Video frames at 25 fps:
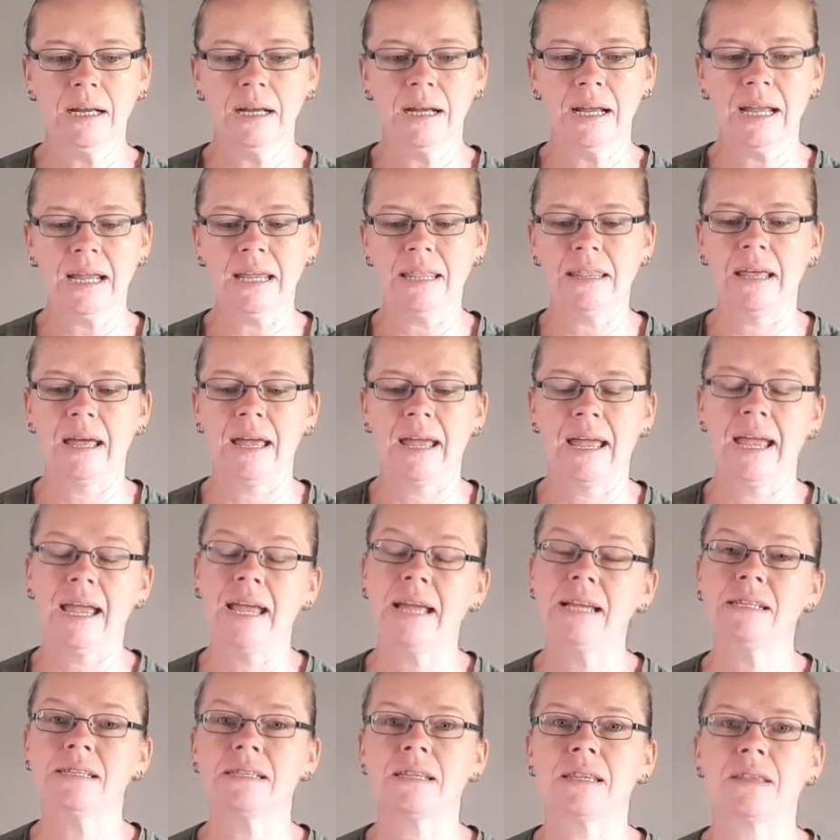either
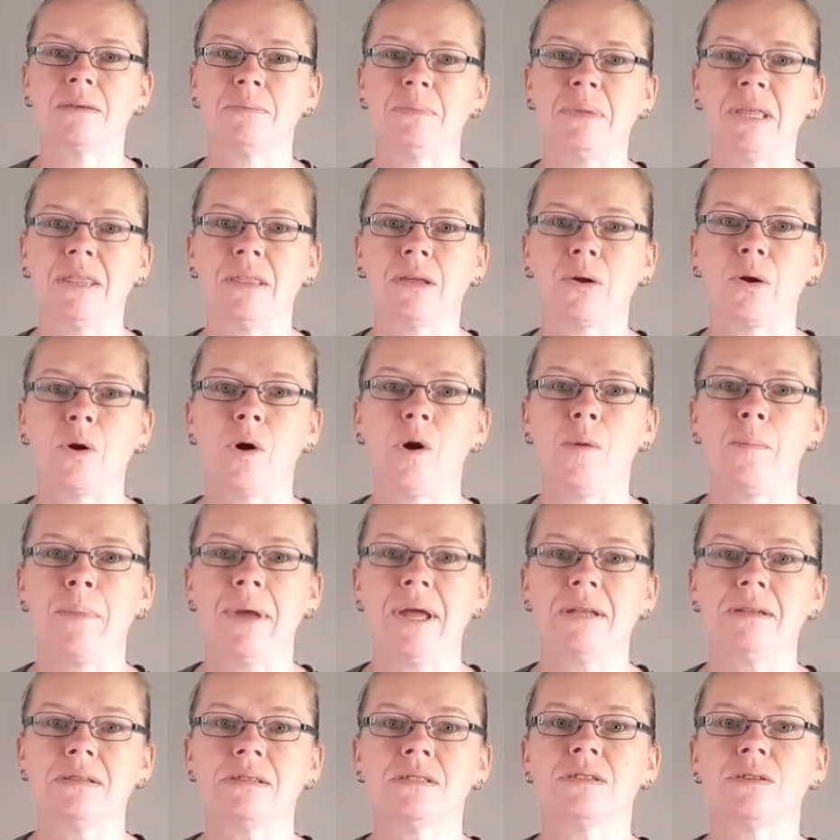answer them in the
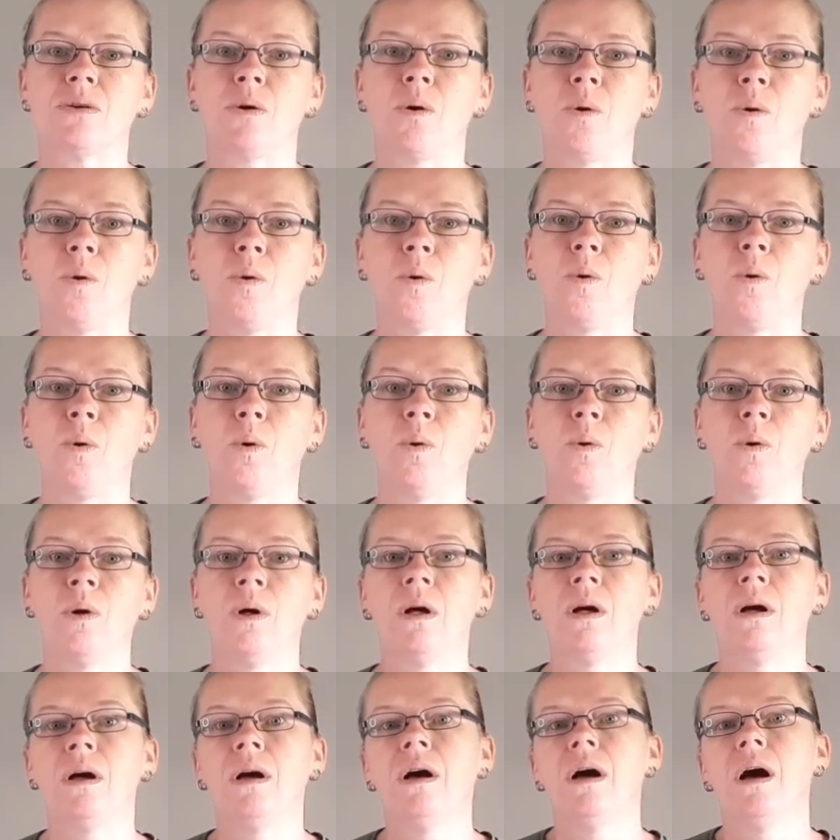comments, or
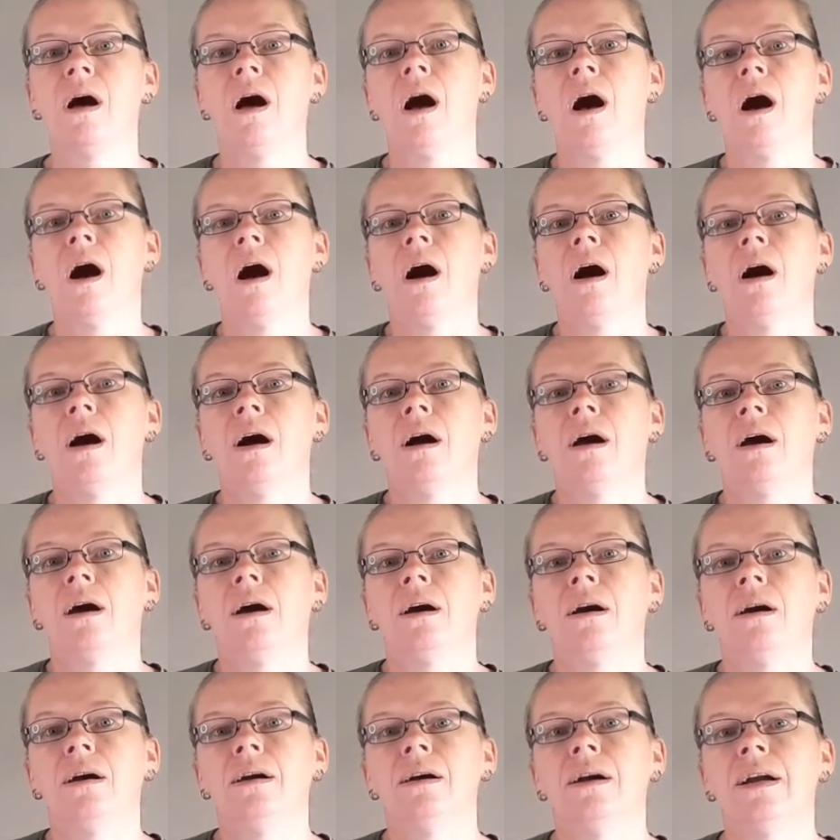
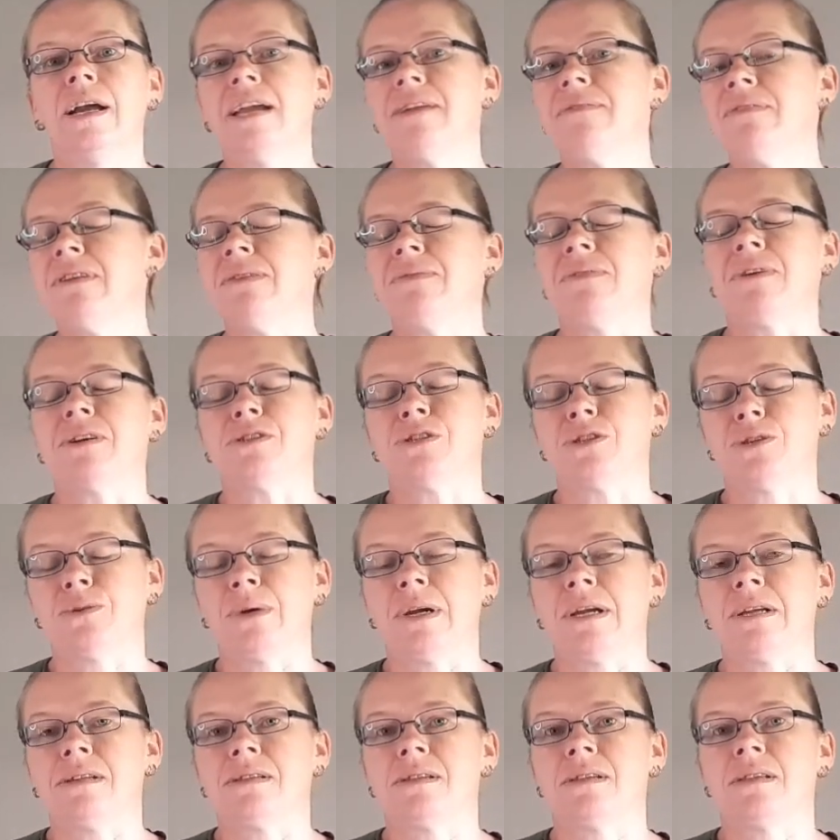even if I do
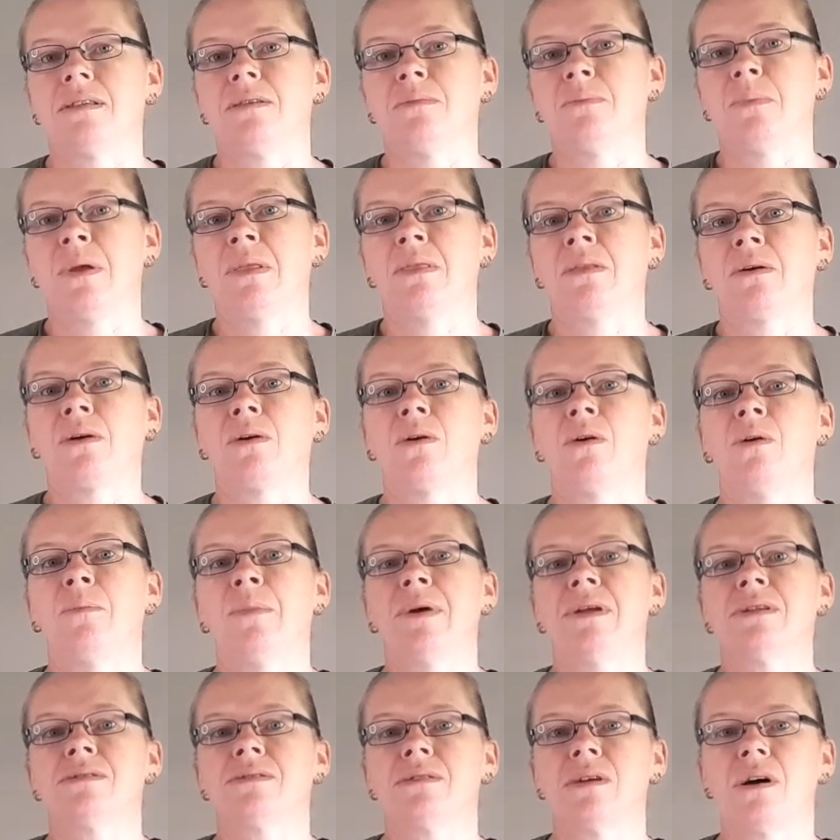answer them in the
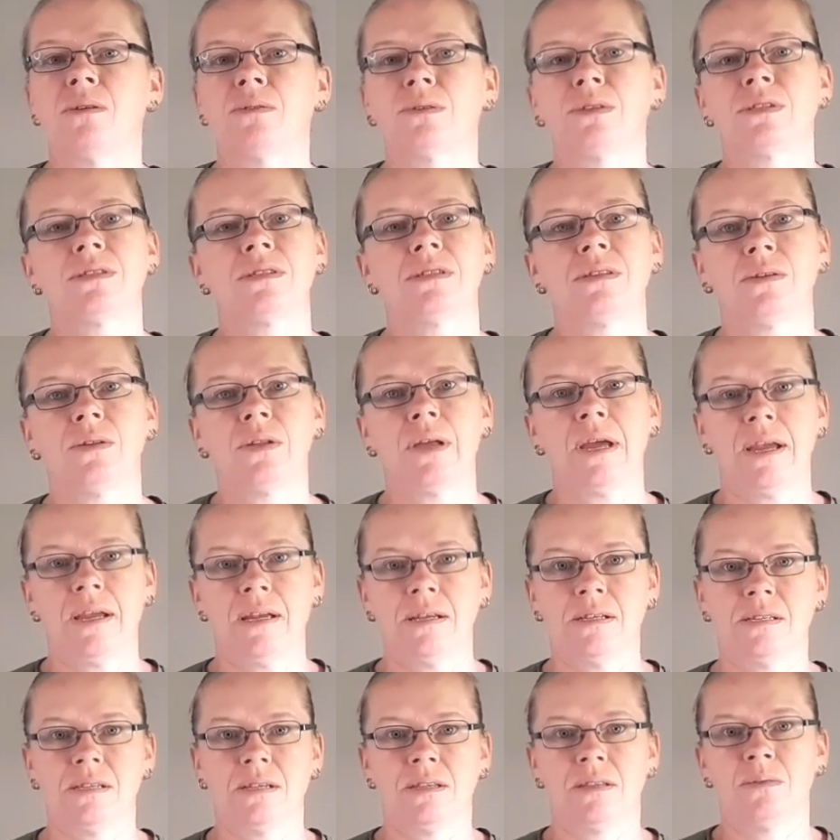comments, I'll still
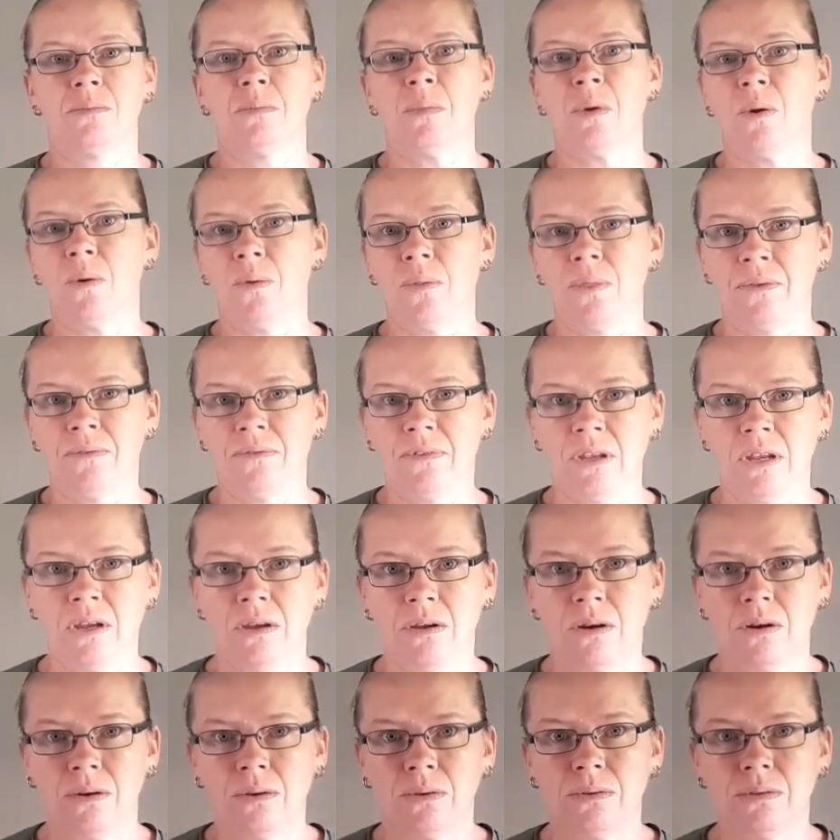answer them on the
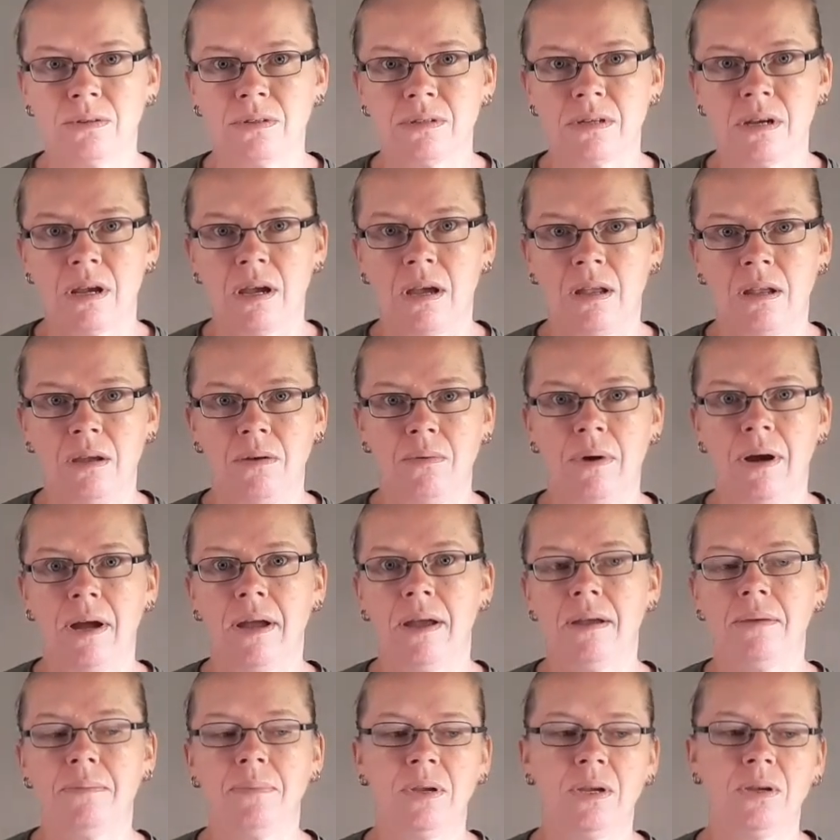videos
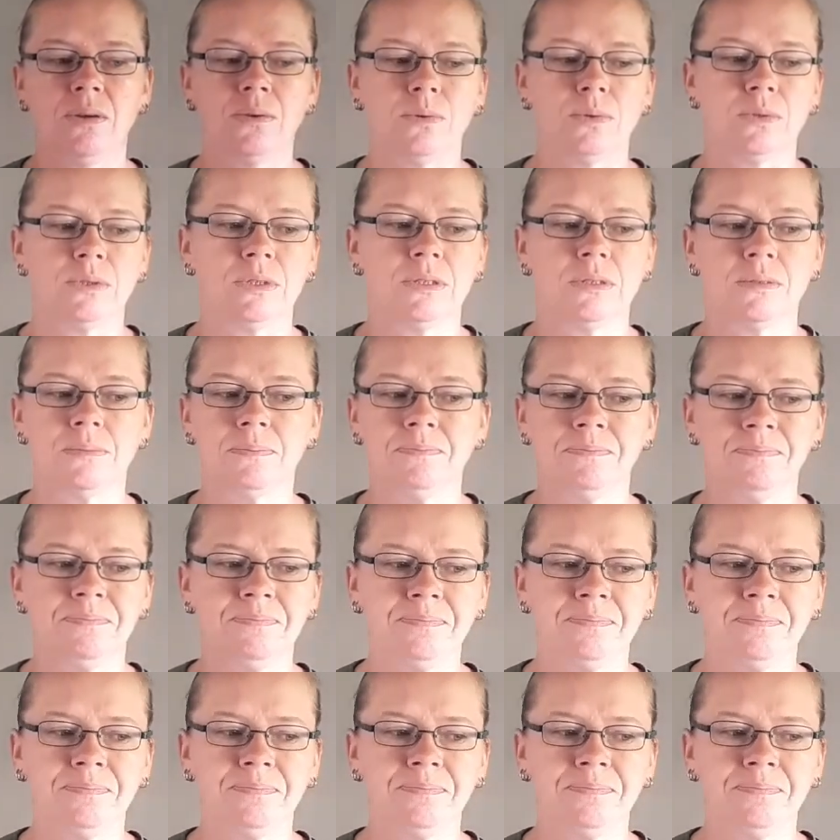anyway, because